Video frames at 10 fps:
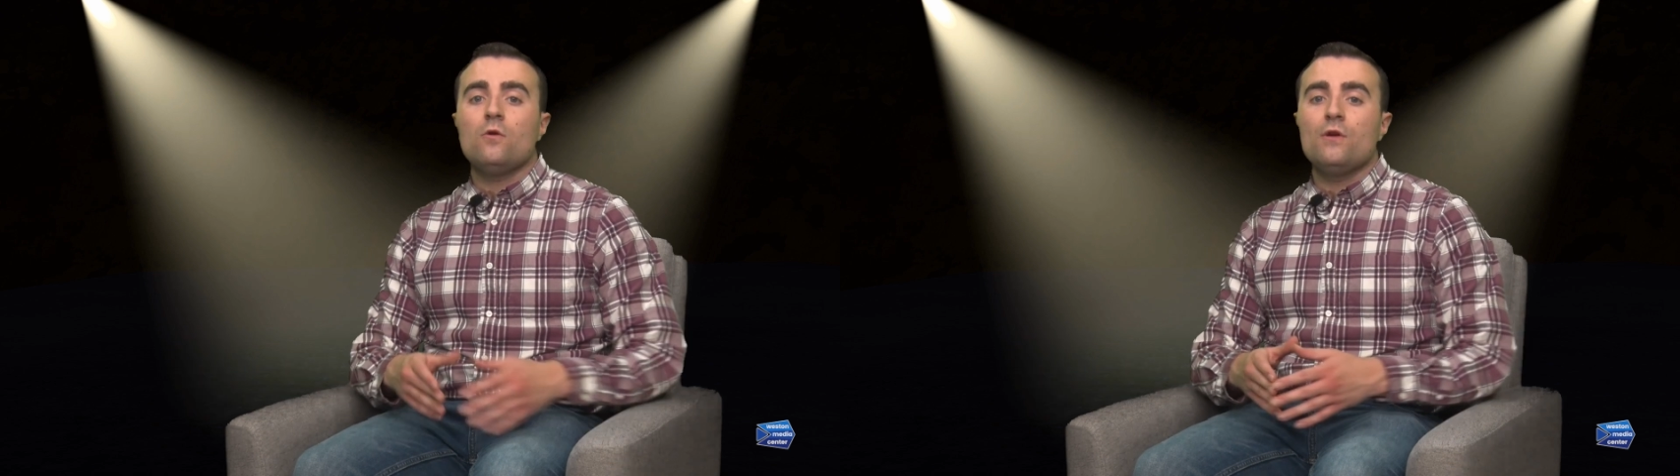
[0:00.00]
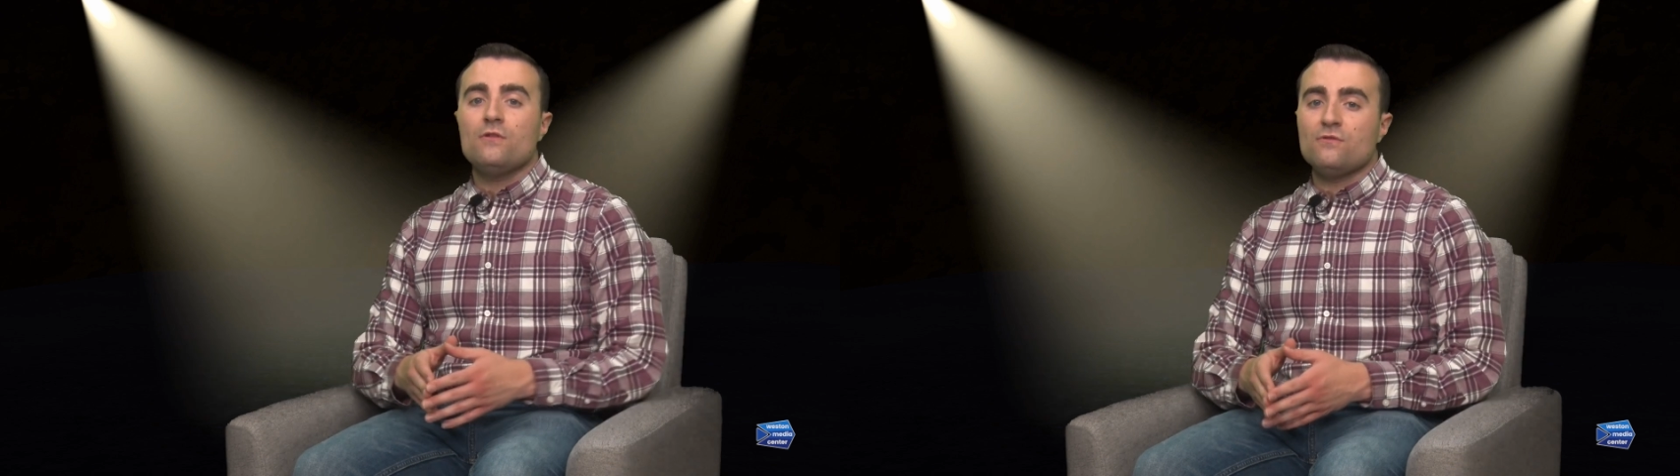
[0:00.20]

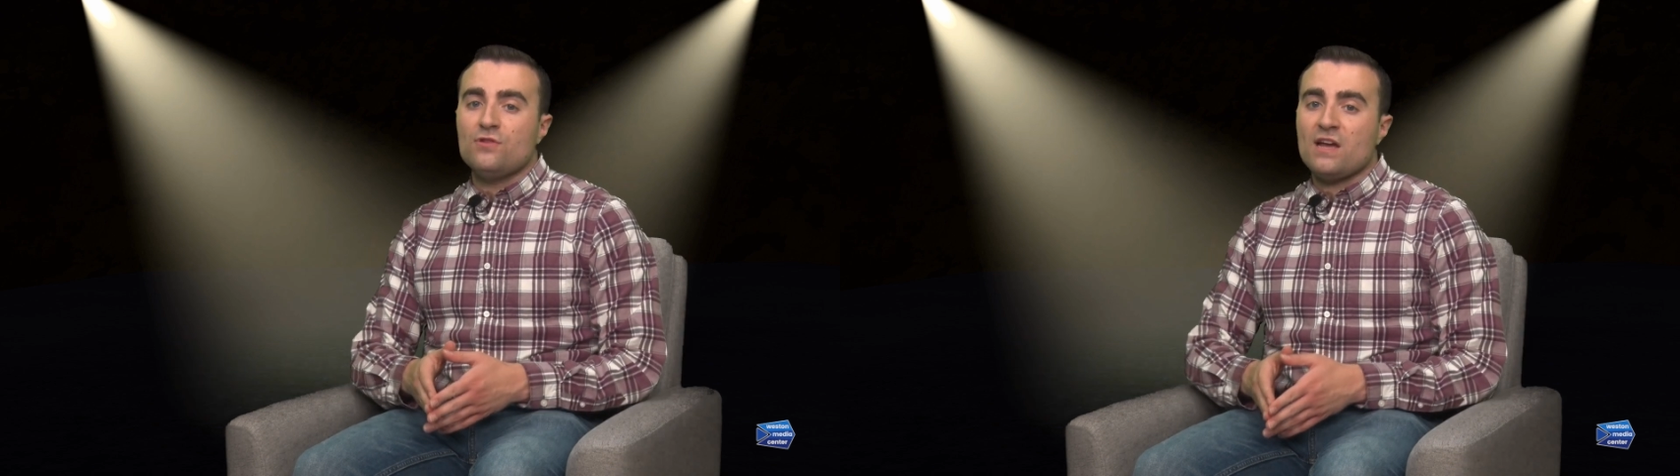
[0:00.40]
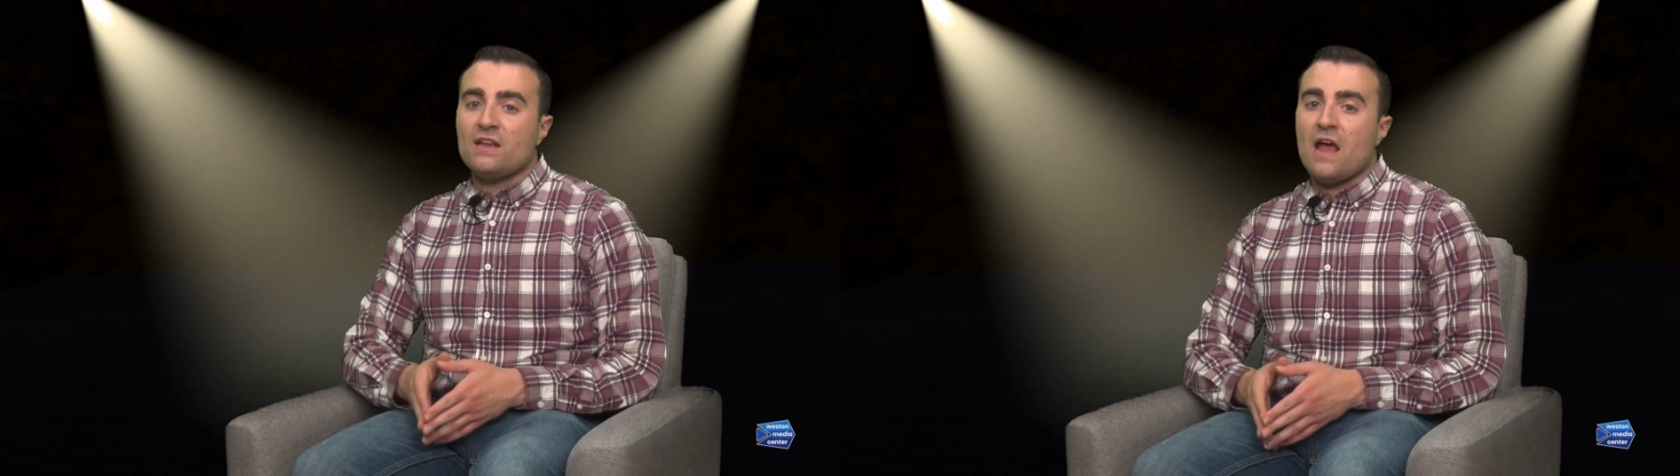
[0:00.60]
or you can
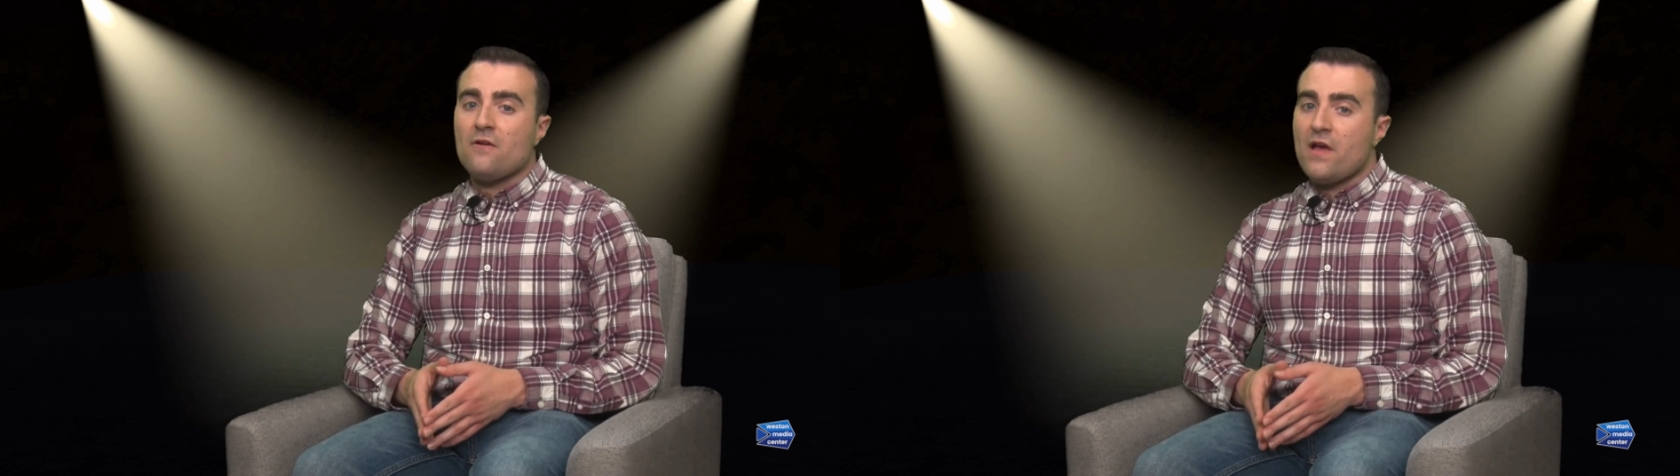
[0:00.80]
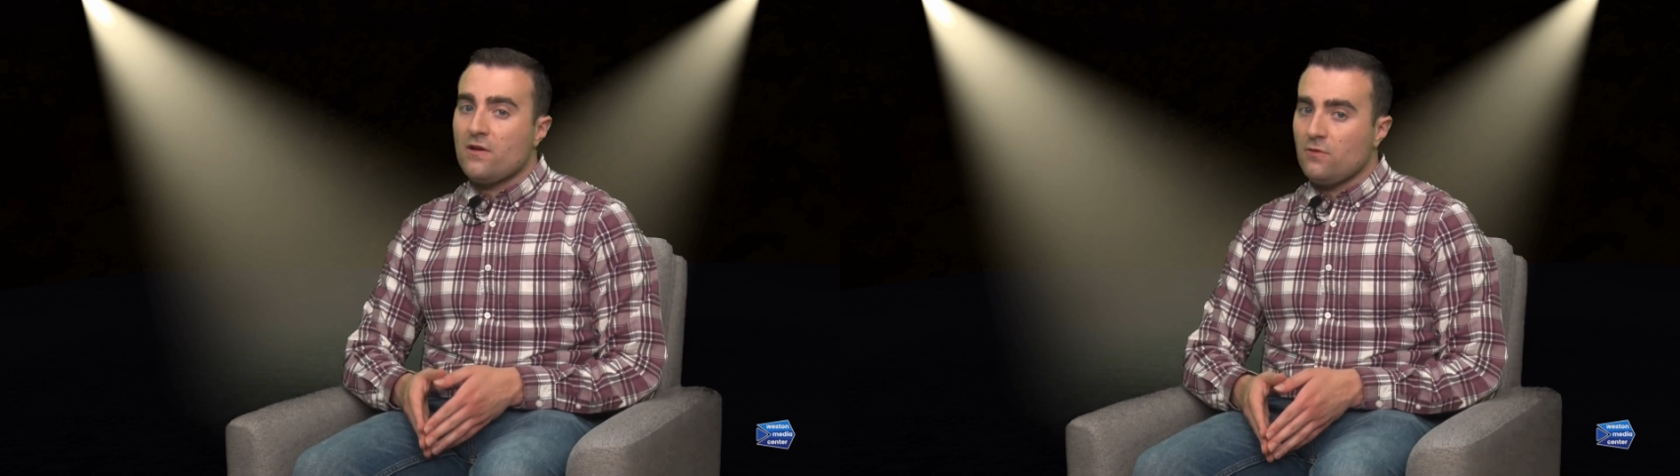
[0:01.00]
check it
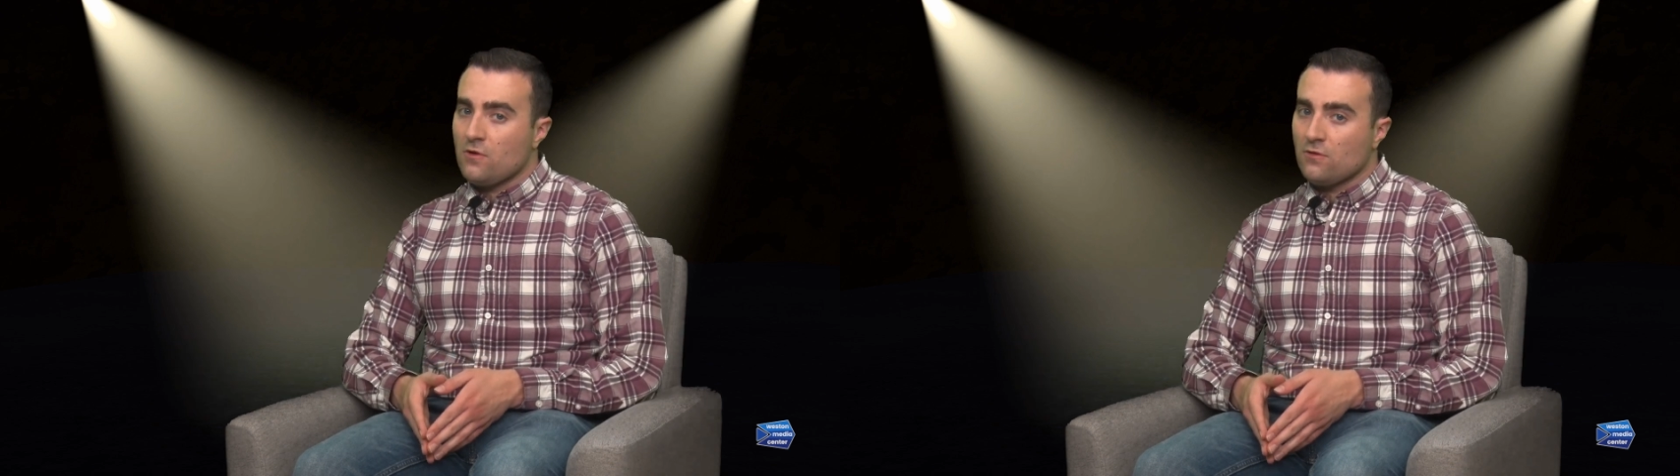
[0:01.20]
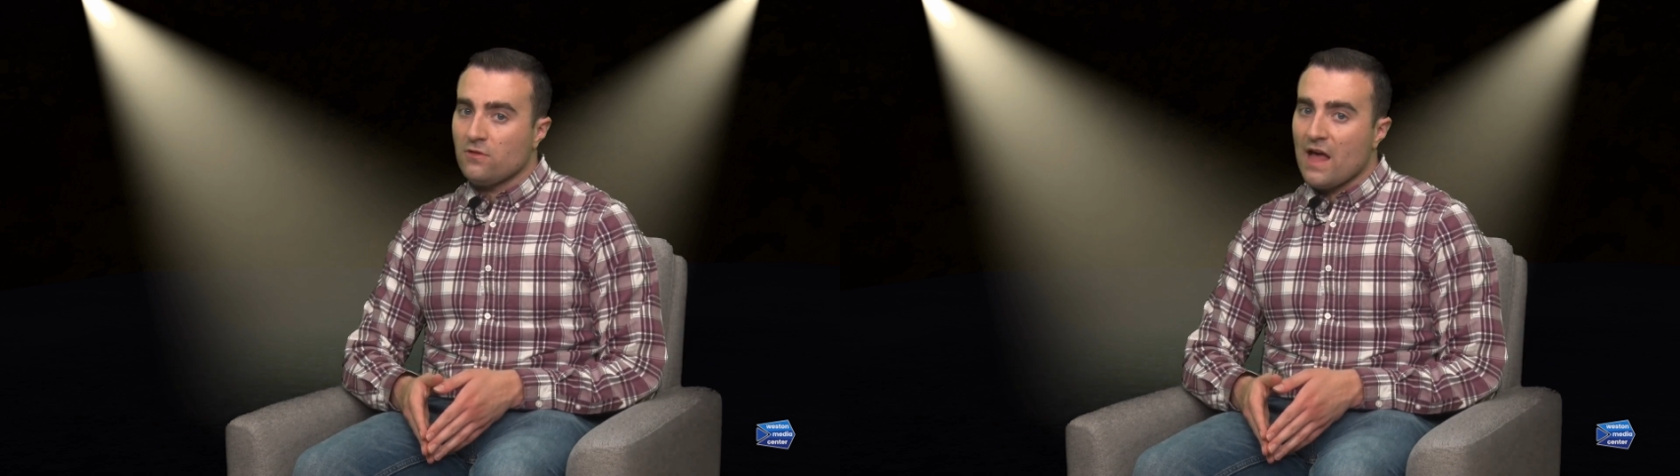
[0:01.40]
out at your
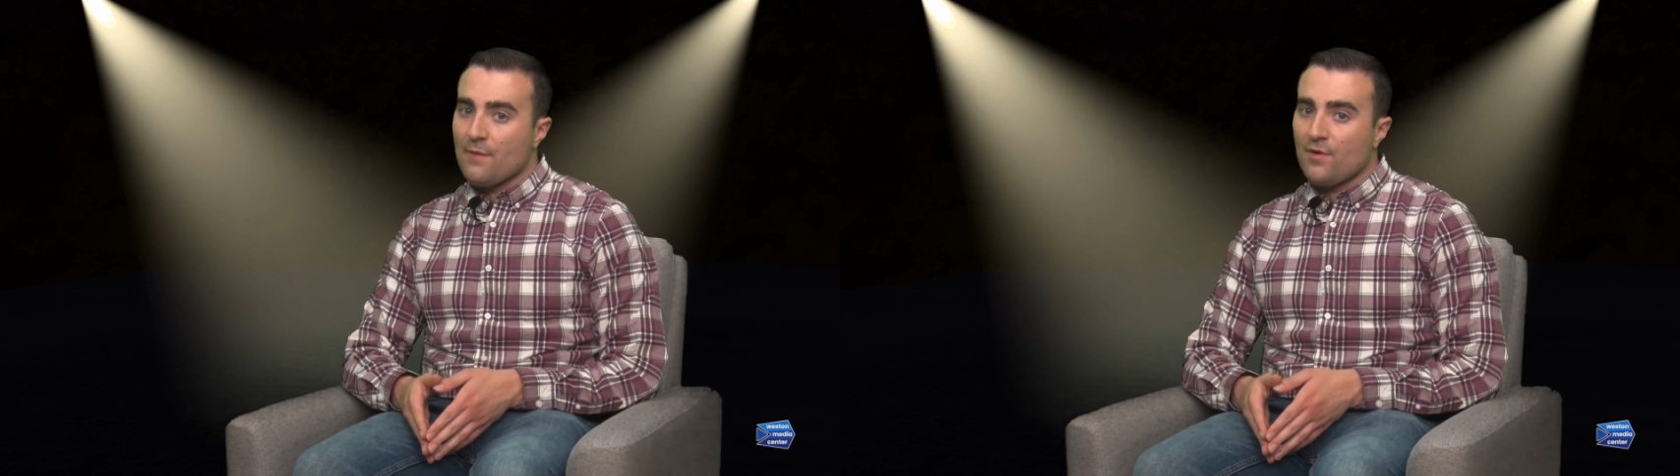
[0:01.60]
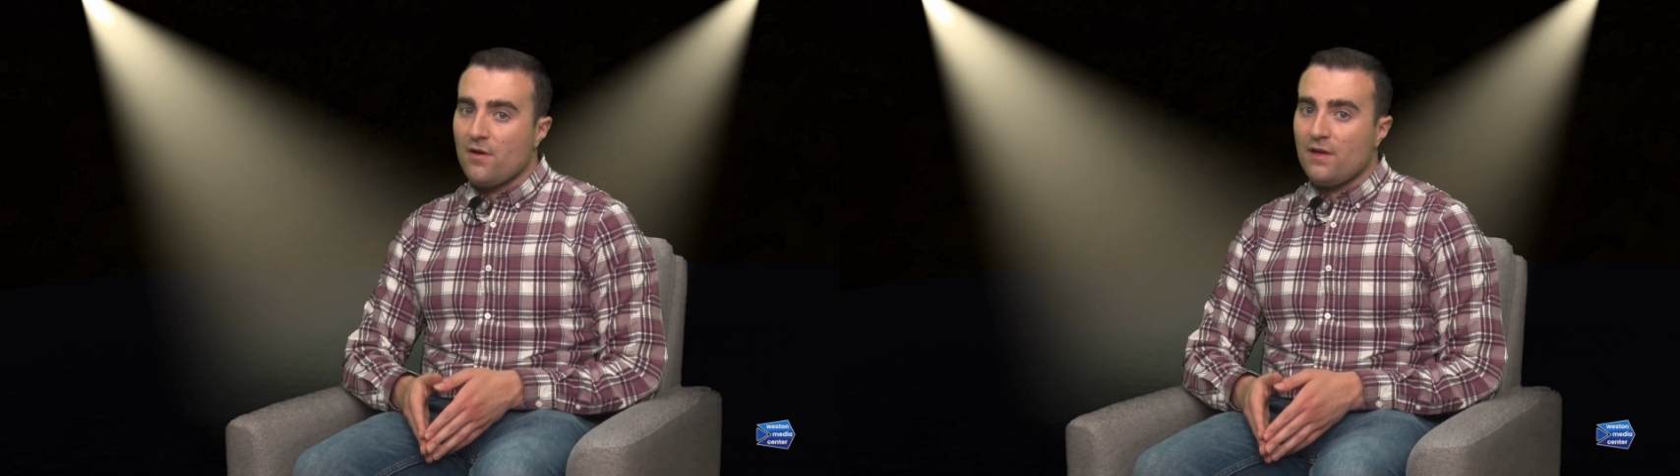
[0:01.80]
local
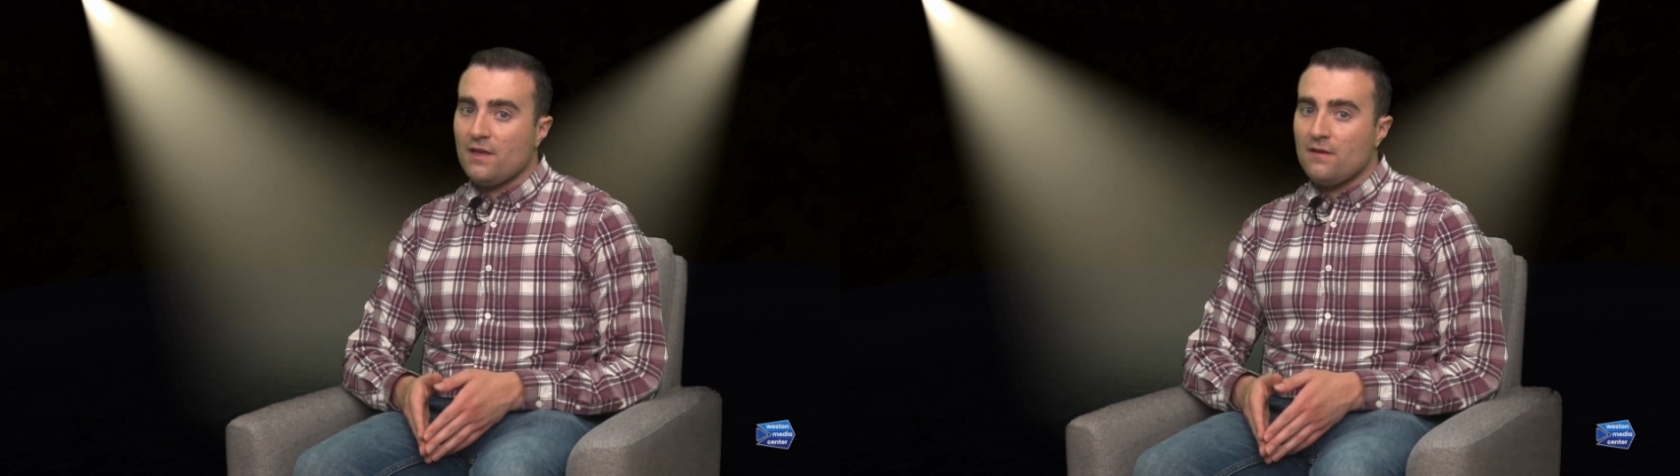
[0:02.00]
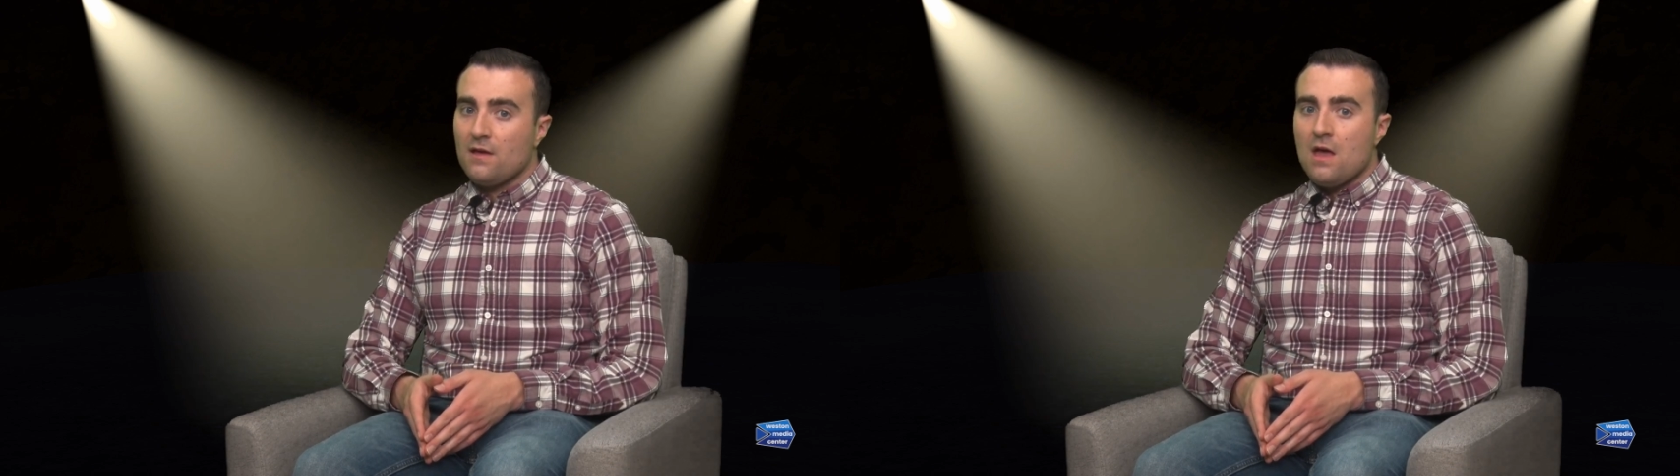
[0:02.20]
library.